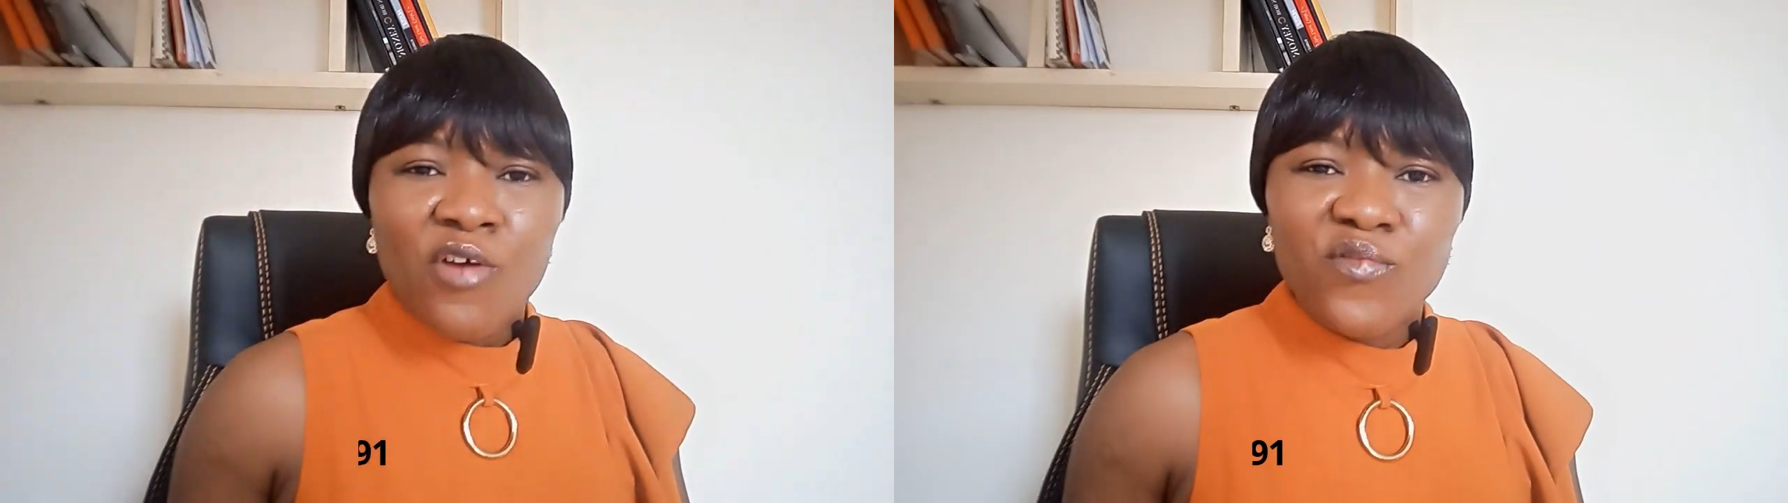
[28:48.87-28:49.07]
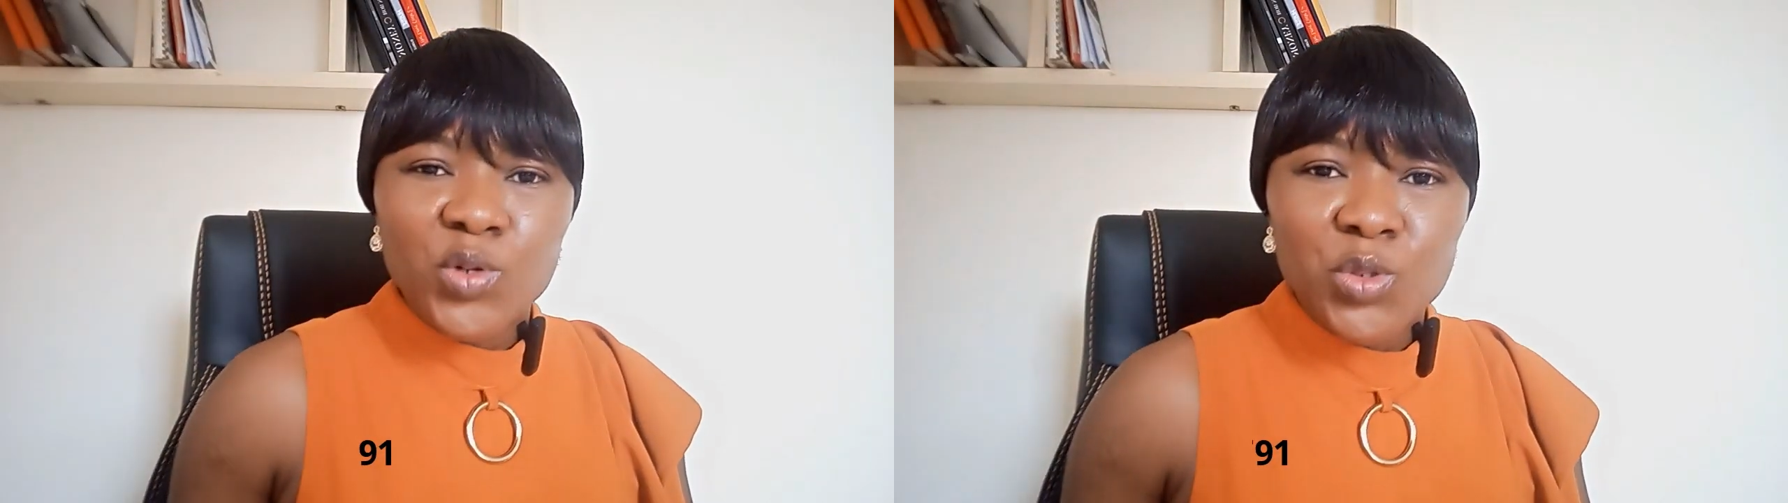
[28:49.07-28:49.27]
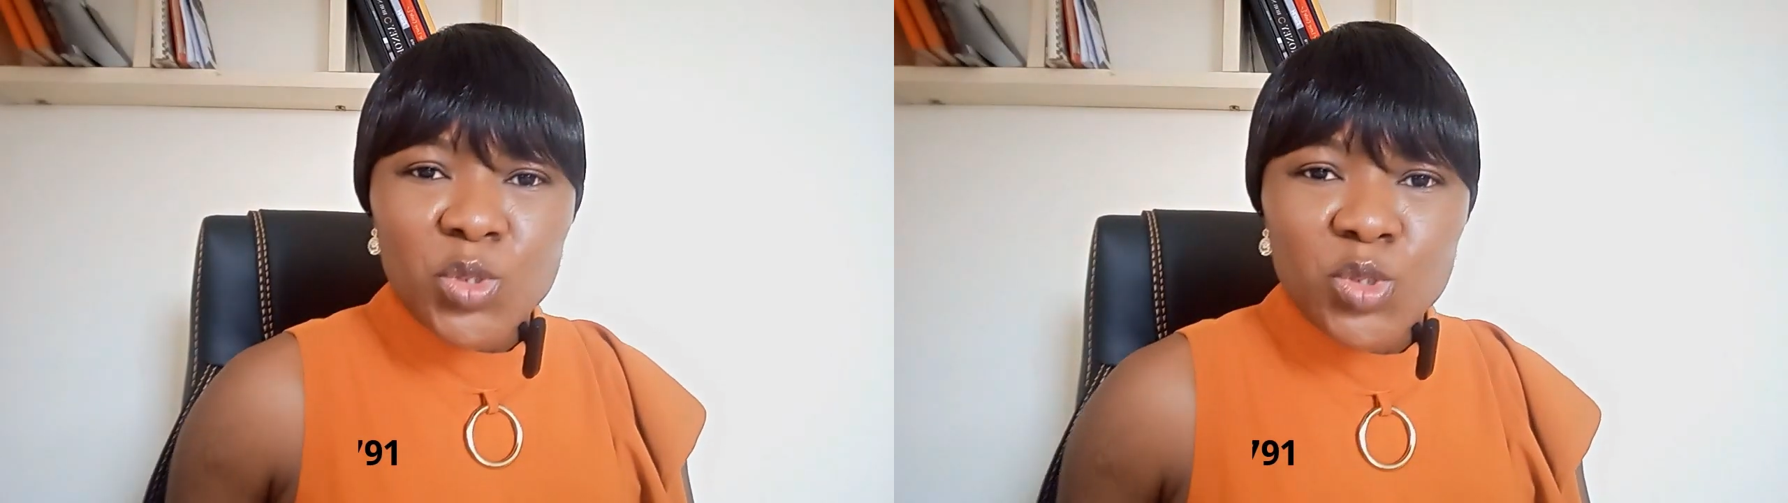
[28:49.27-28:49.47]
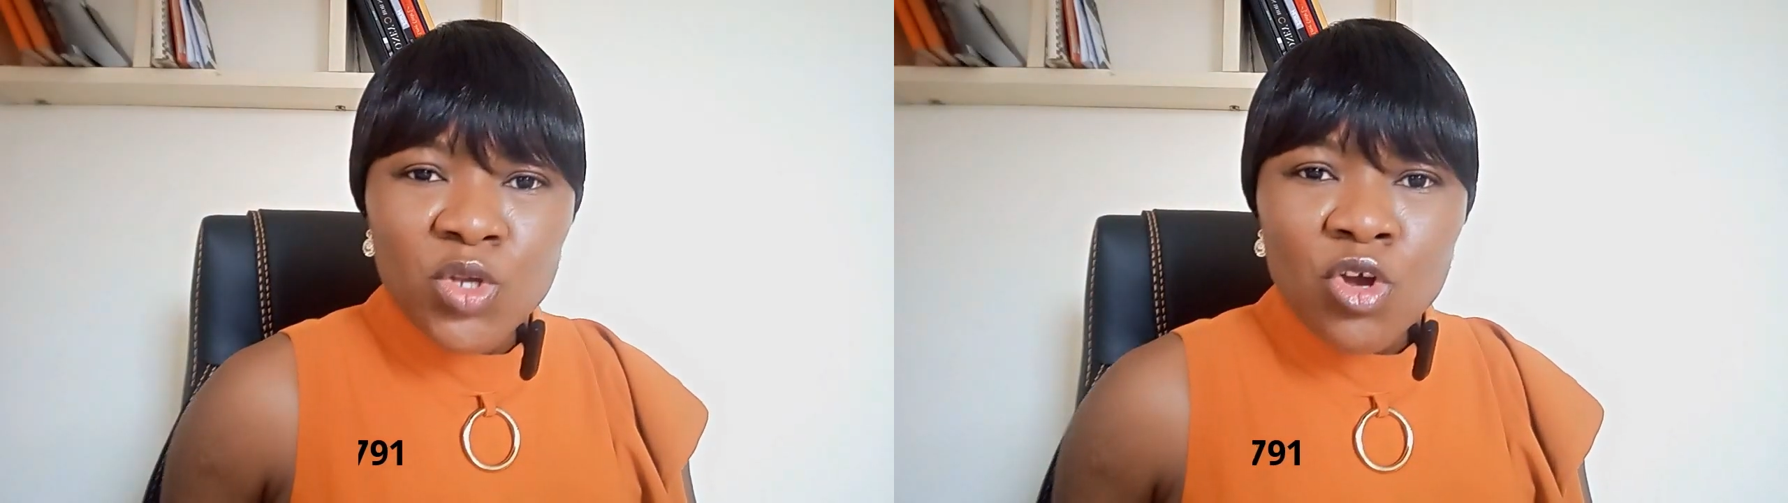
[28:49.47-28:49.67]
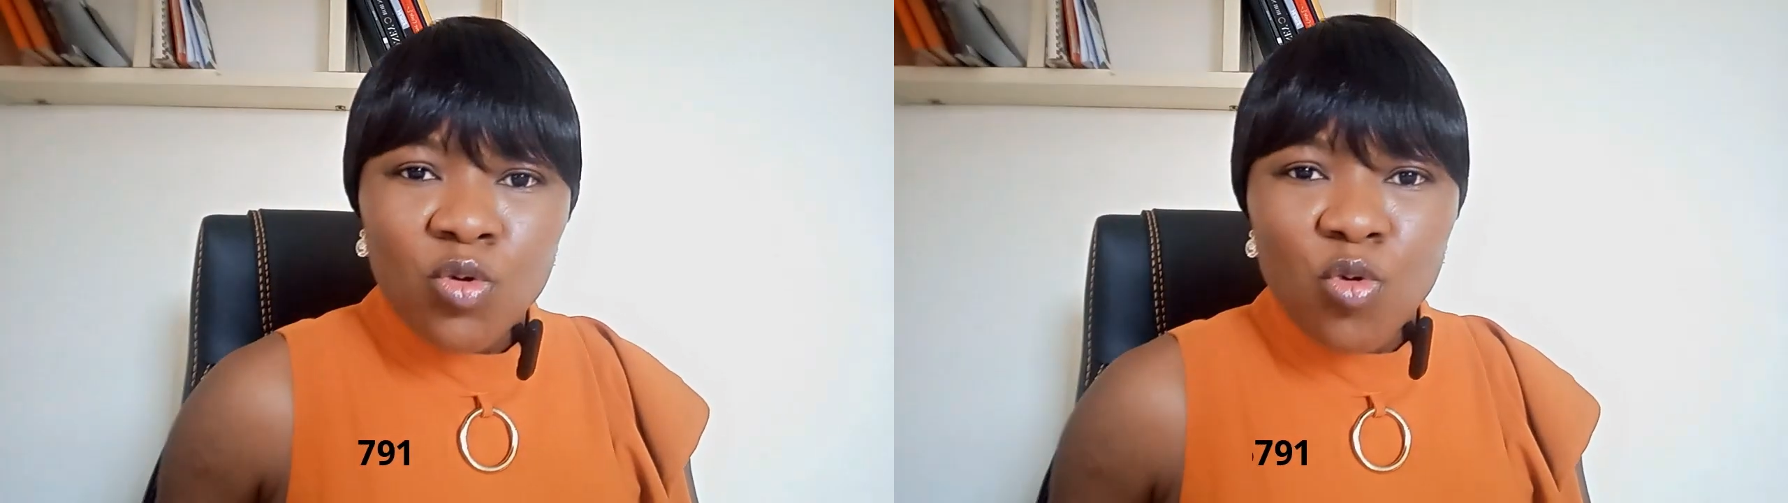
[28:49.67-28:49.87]
for those
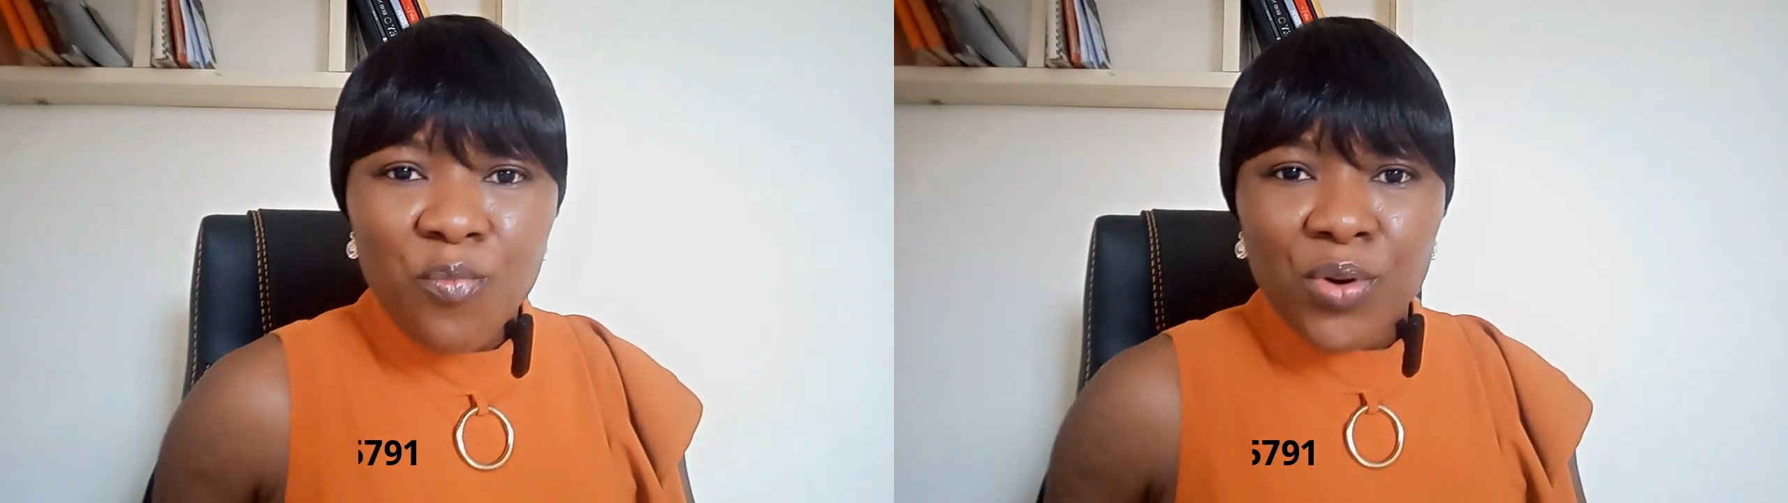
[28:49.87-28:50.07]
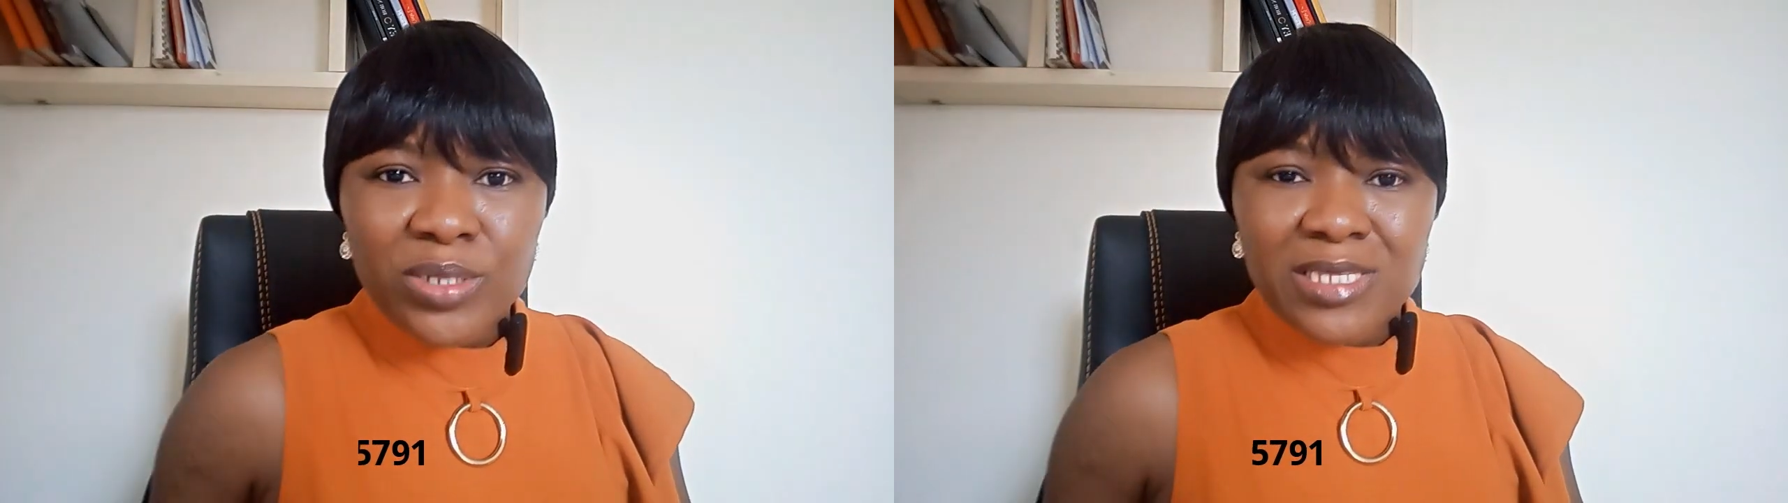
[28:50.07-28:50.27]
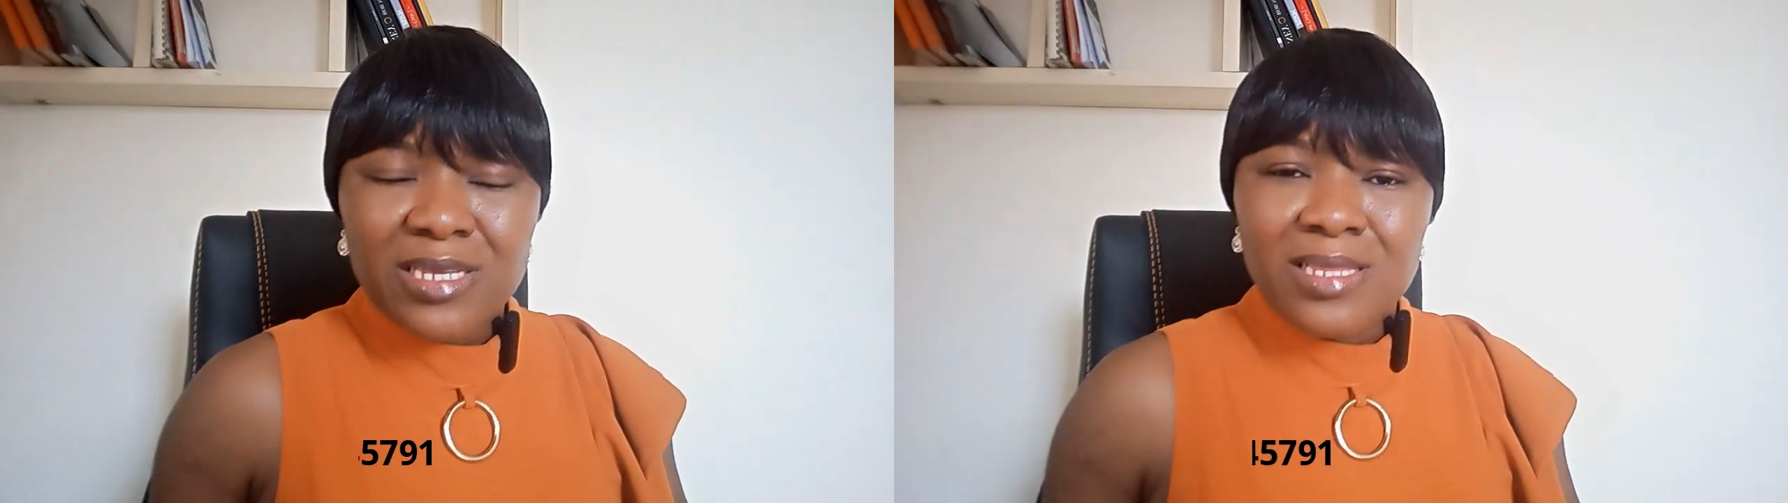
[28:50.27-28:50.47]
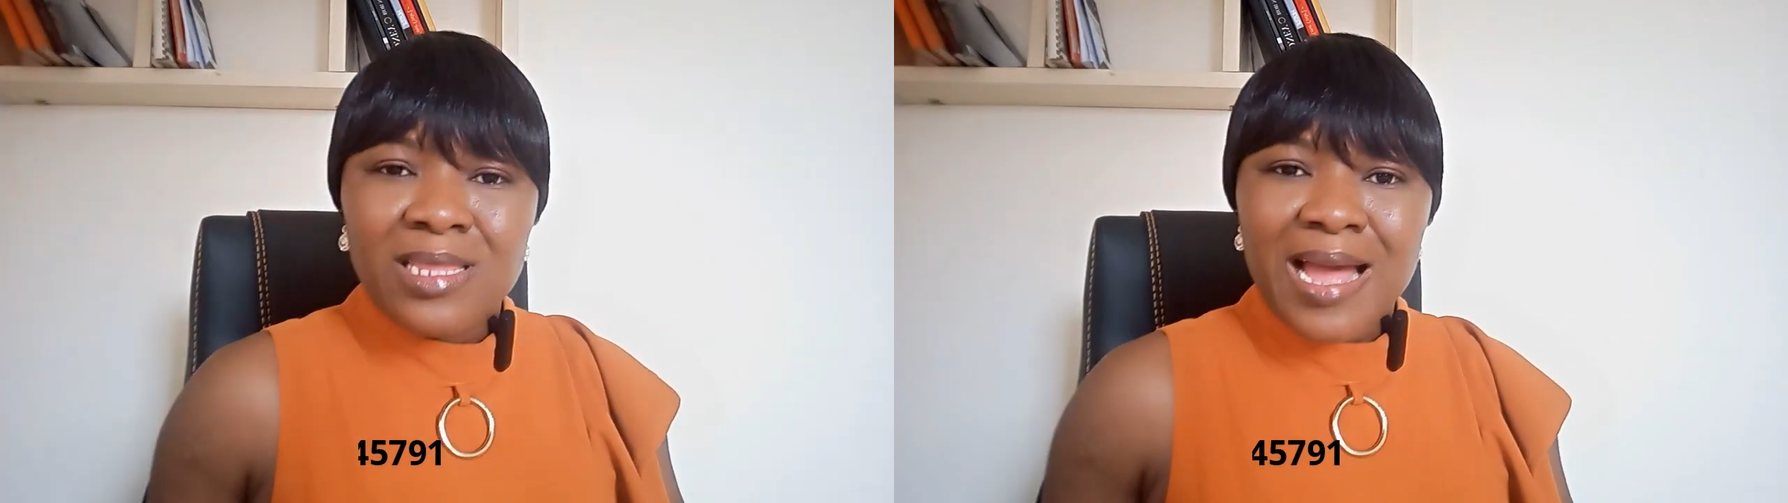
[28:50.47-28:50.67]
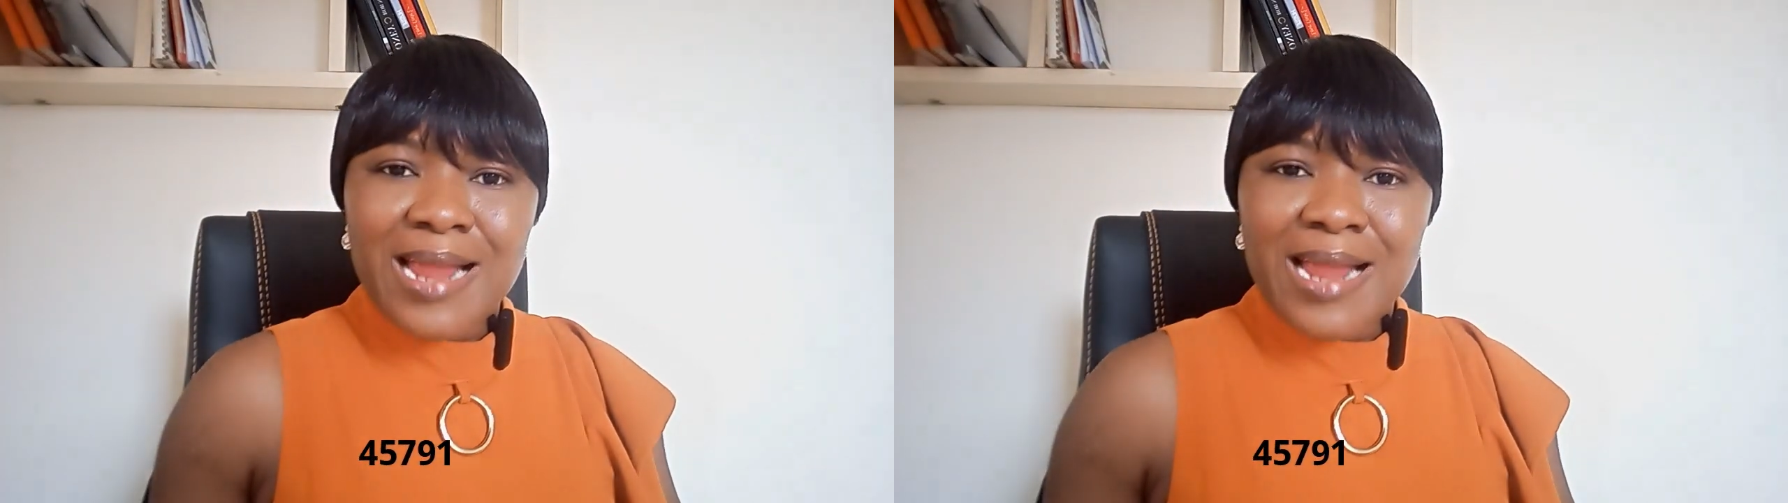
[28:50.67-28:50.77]
who bought in